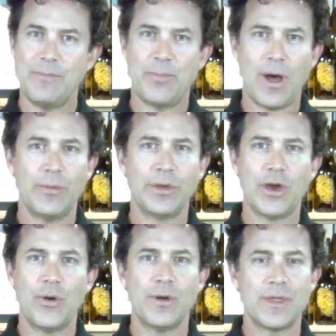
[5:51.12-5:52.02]
probably
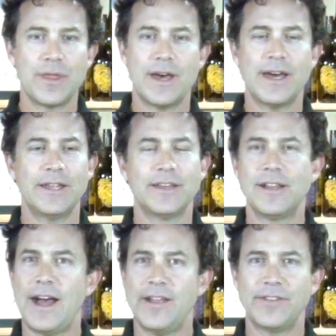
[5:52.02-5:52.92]
go with the
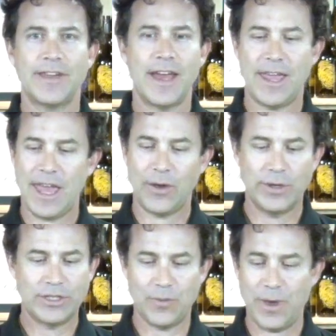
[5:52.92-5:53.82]
classic "I Can't
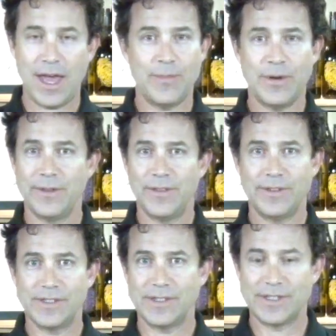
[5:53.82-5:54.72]
Quit You, Babe."
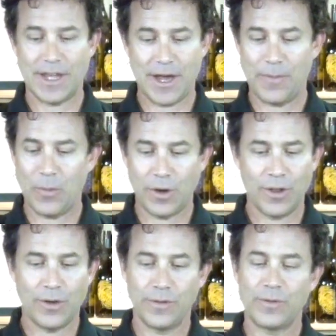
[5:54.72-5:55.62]
This is one
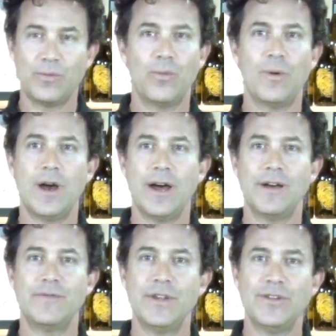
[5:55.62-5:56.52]
of those
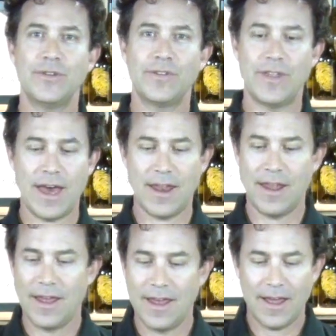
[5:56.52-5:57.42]
vineyards that
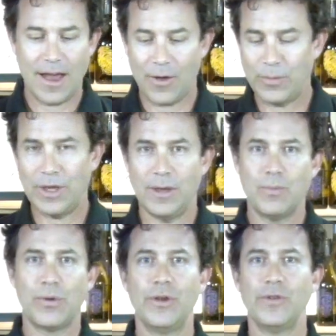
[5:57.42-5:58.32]
I'll be
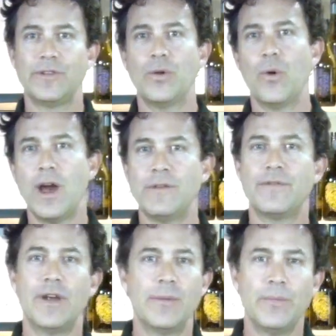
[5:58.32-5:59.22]
producing wine
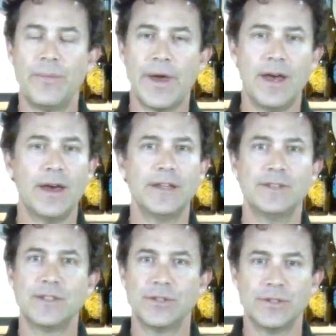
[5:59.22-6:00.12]
from
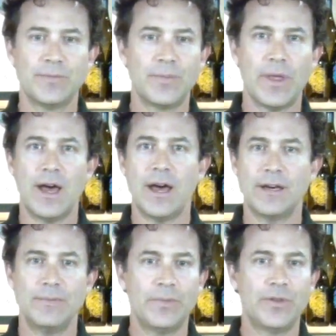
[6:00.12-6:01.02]
until
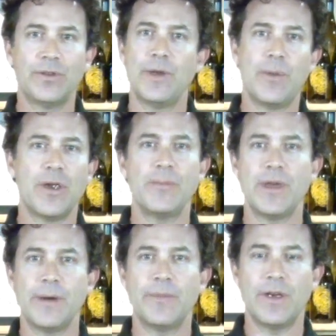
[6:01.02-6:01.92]
they bury
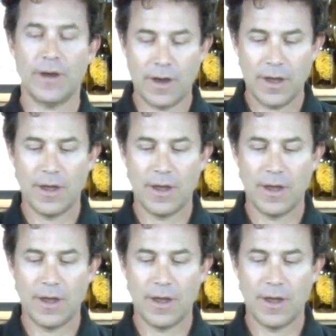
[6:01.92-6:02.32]
me up there,